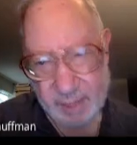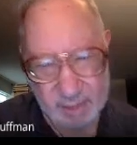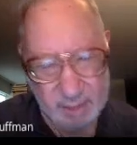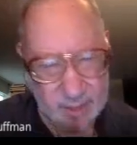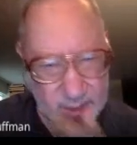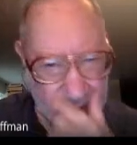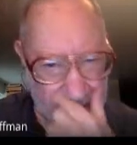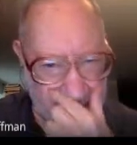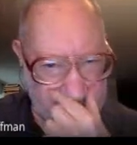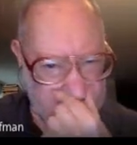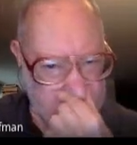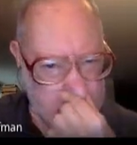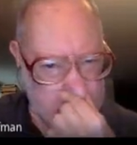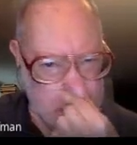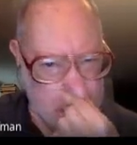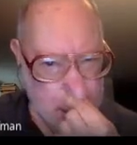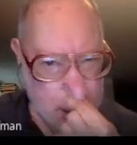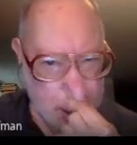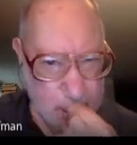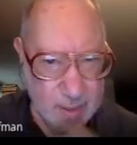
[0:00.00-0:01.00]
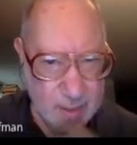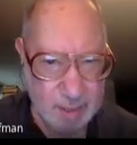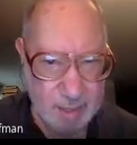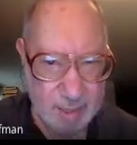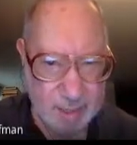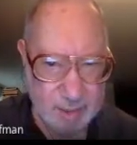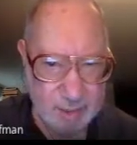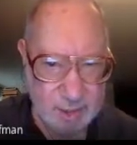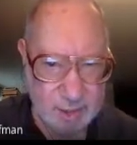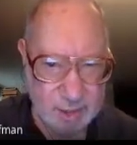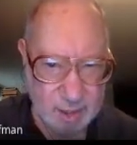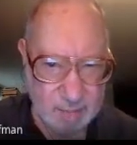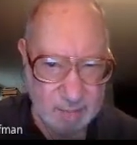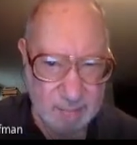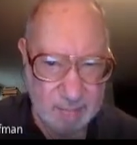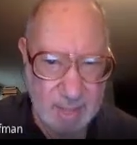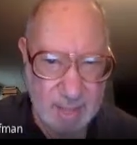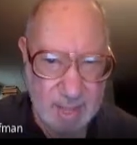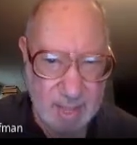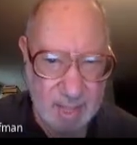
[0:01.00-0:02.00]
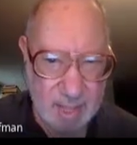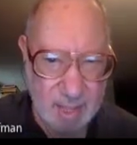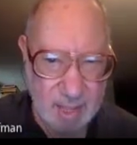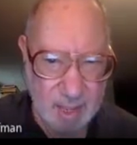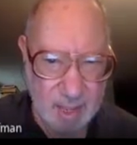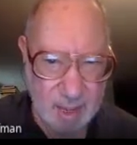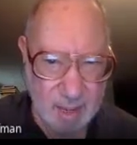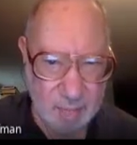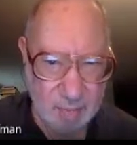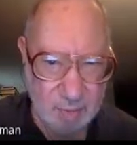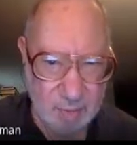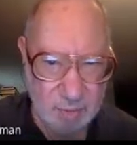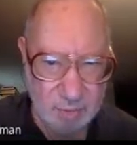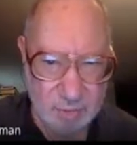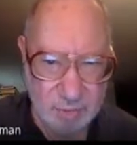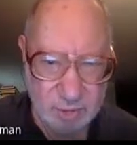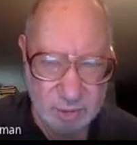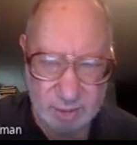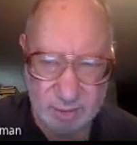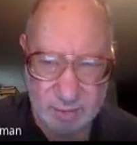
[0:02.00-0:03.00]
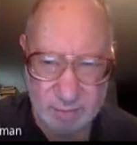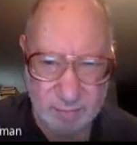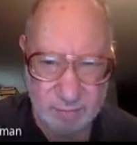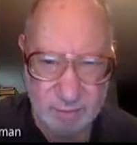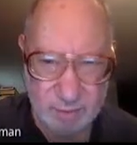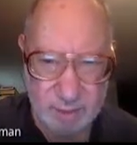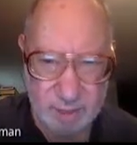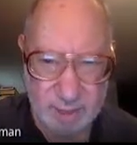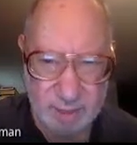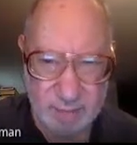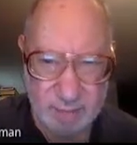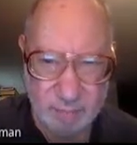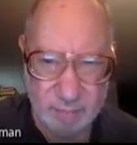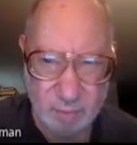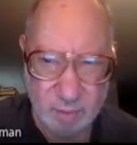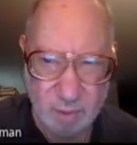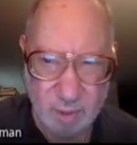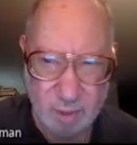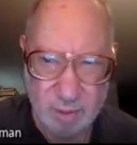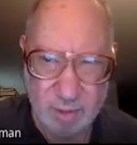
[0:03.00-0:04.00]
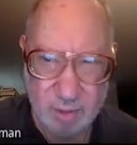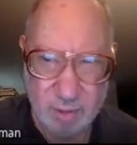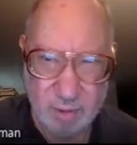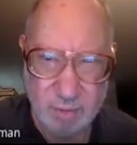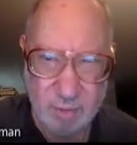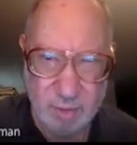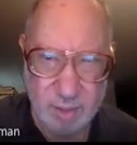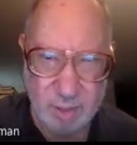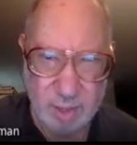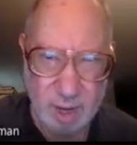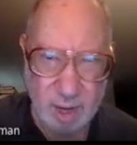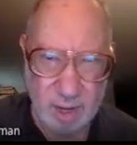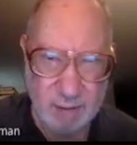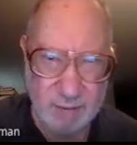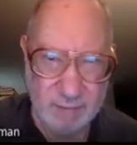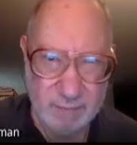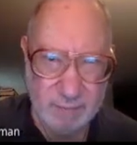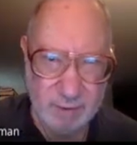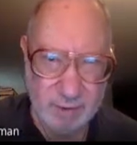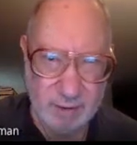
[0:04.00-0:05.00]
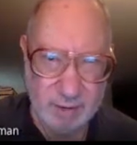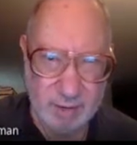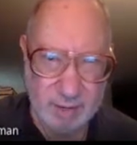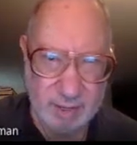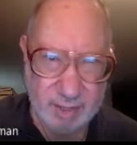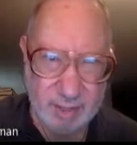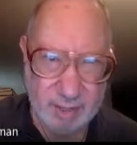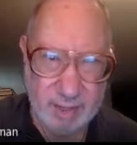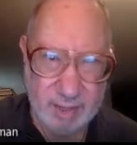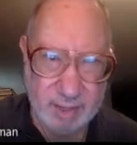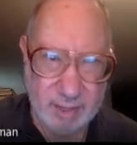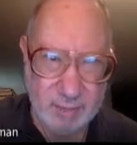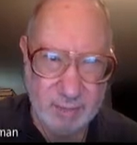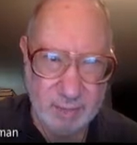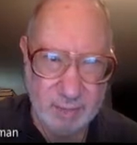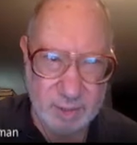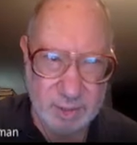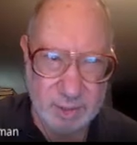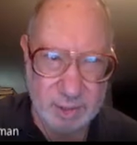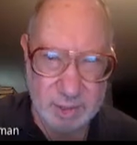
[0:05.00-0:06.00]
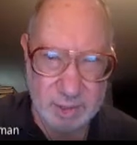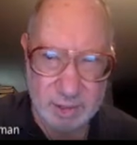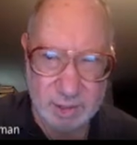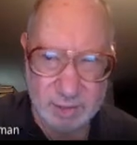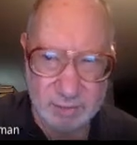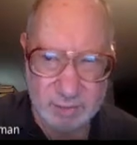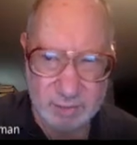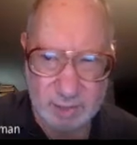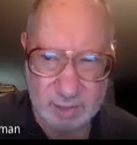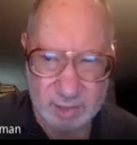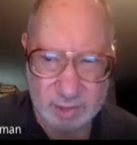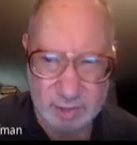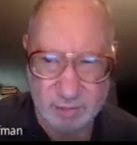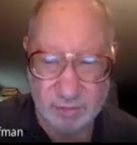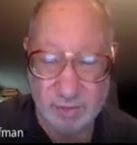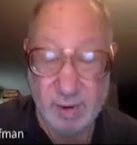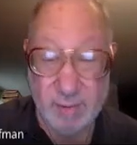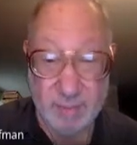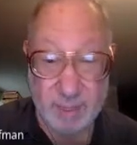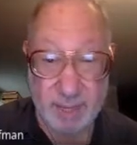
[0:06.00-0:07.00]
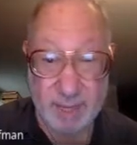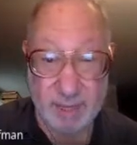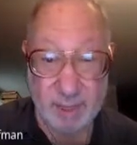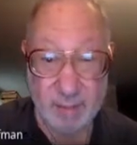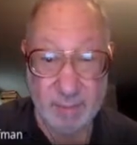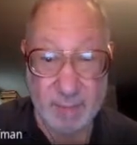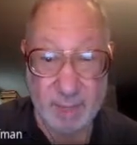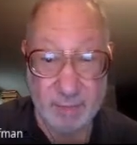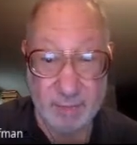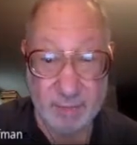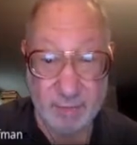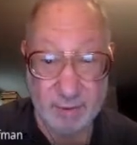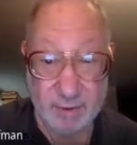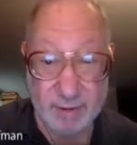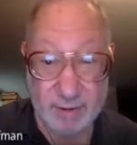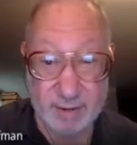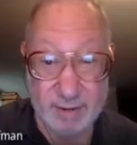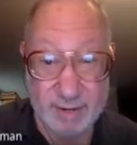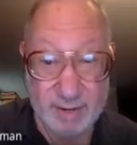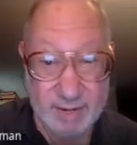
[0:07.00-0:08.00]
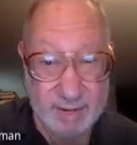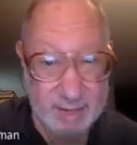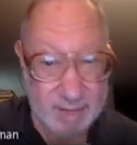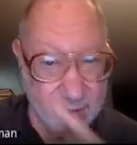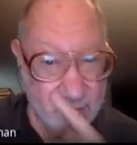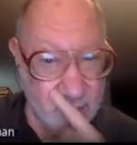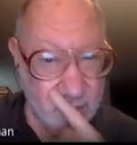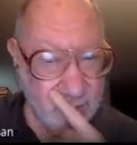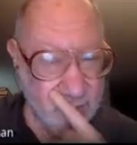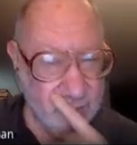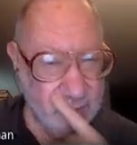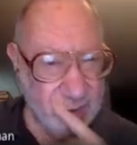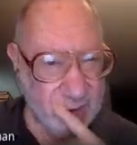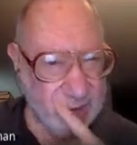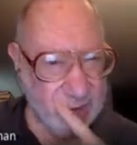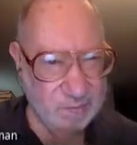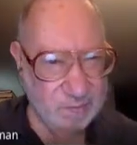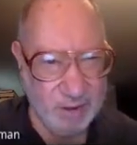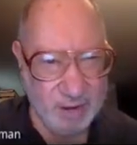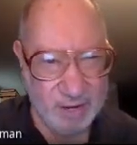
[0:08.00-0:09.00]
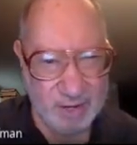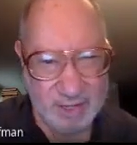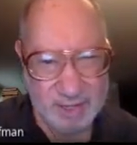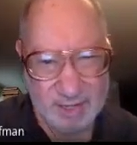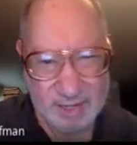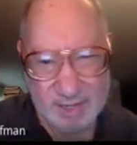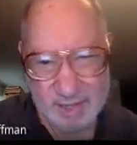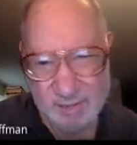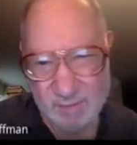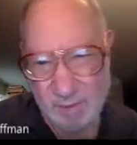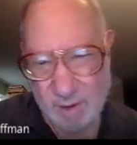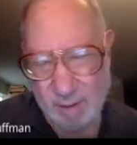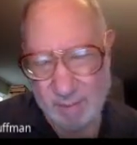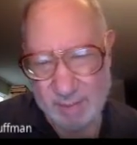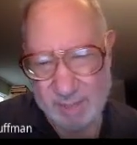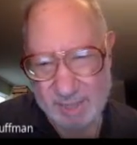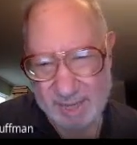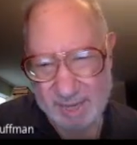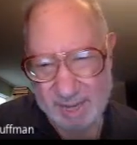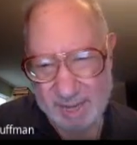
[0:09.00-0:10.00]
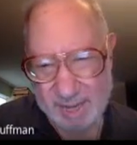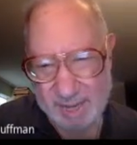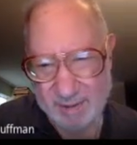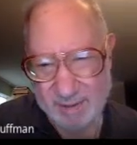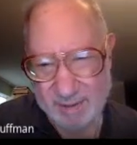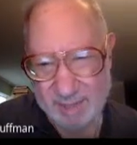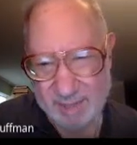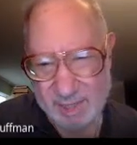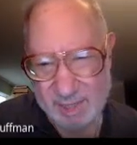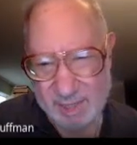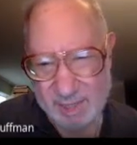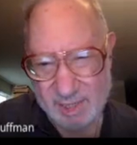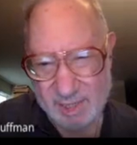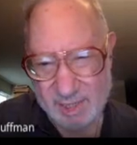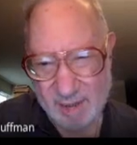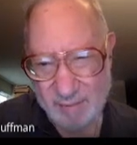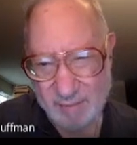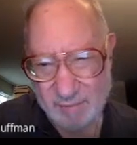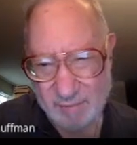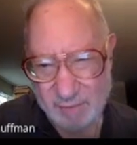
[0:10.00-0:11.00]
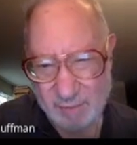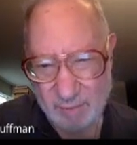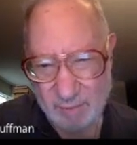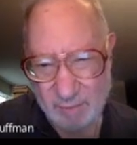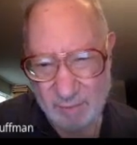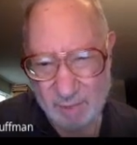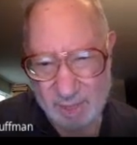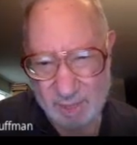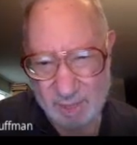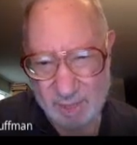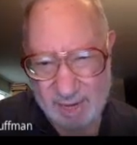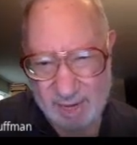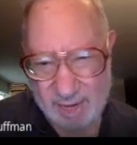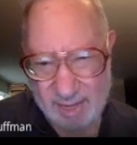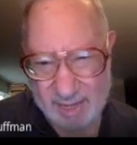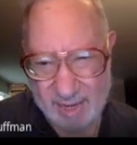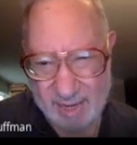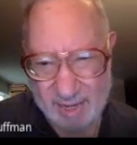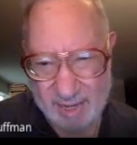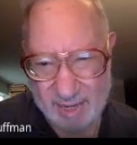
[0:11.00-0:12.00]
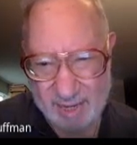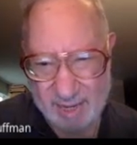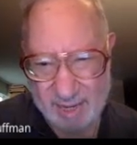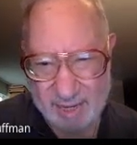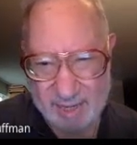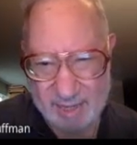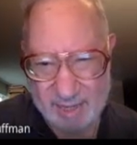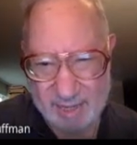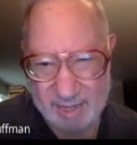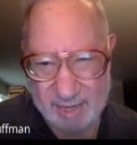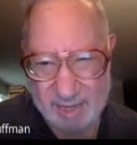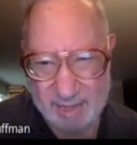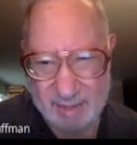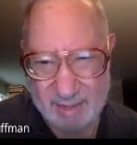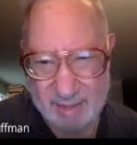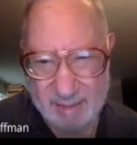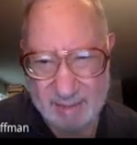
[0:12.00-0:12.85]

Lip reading: And that ends up producing a really important new and not invariant, which is extremely elementary. Could have been invented in Romilly Allen's time if someone had had that idea then.